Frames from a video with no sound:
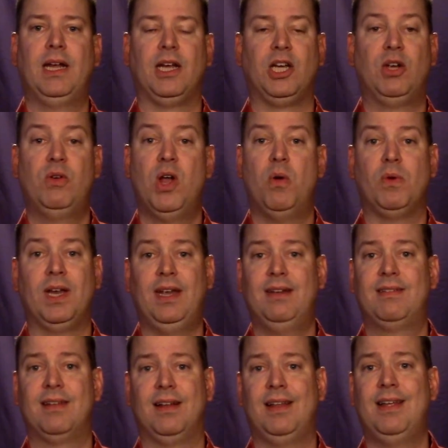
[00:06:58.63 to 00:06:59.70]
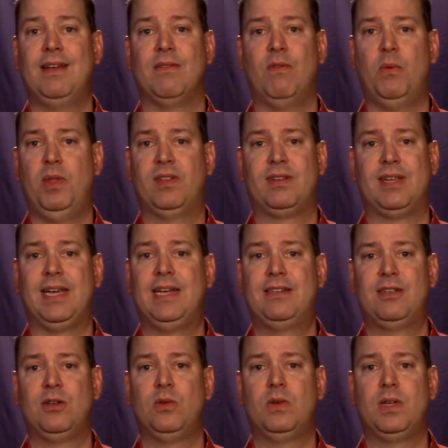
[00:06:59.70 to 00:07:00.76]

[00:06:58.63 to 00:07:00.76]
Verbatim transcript: you don't need to live with T two